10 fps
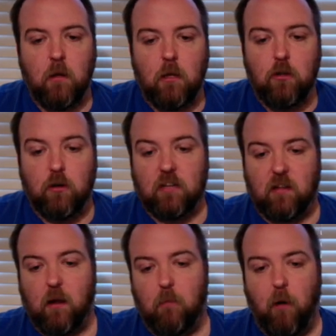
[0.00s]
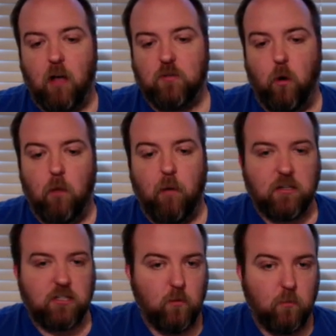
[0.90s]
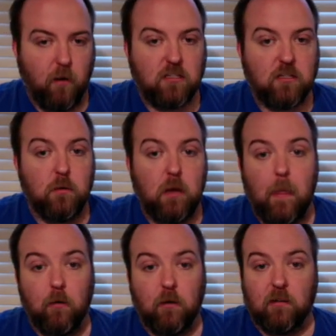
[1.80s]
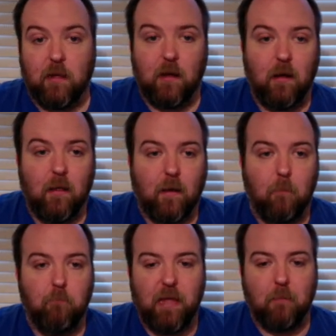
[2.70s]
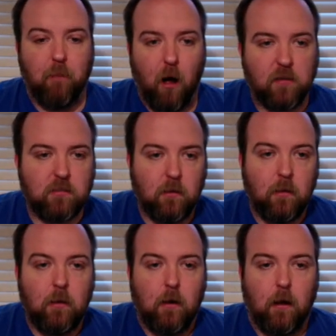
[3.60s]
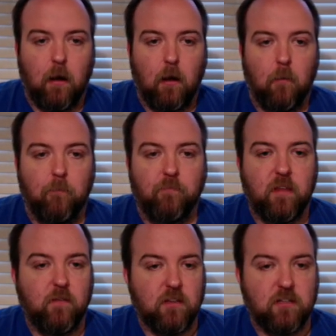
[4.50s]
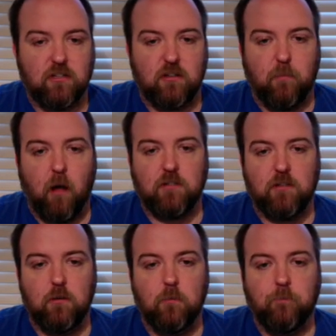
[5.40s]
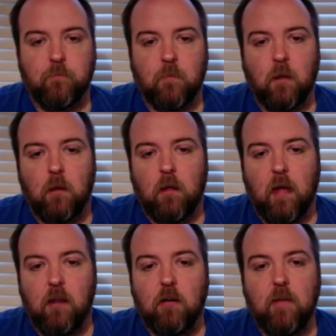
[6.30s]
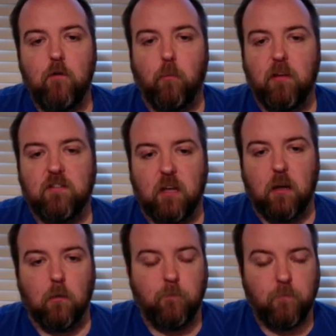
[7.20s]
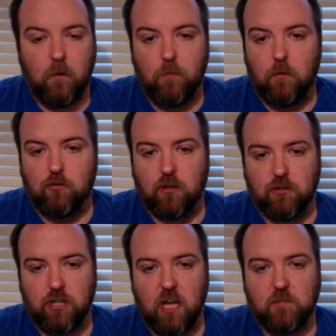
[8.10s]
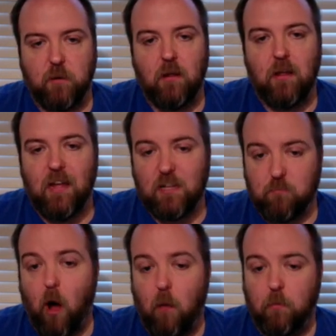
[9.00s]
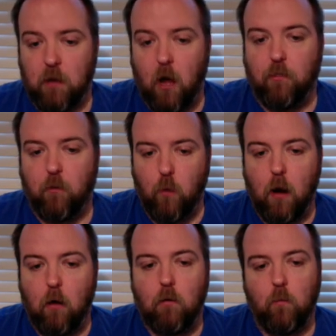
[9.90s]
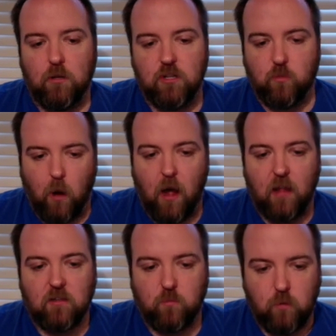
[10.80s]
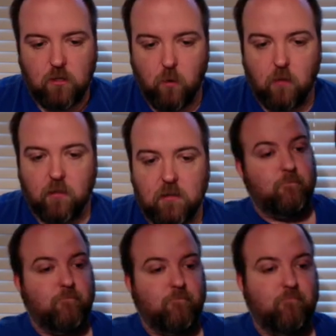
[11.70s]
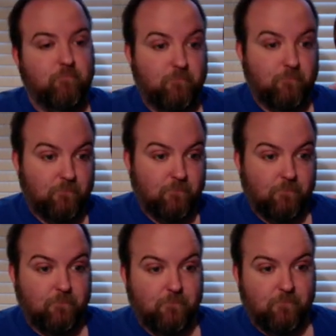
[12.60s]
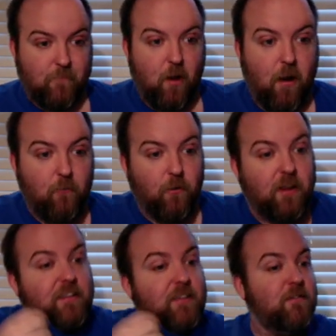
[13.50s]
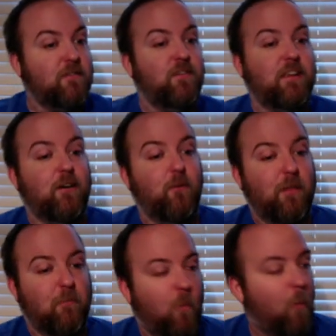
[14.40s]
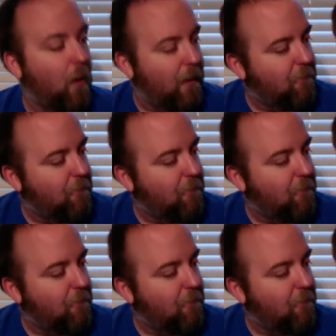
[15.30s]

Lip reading: you'll get to like a boss 1, a boss 2, a boss 3, and then you'll get to like a big boss. Even this is just a boss 2. And he'll give you a piece of gear, he'll give you a little treasure chest, but it's probably not the rare, which is why it's worthless. Alright, we're going to continue this video with a boy.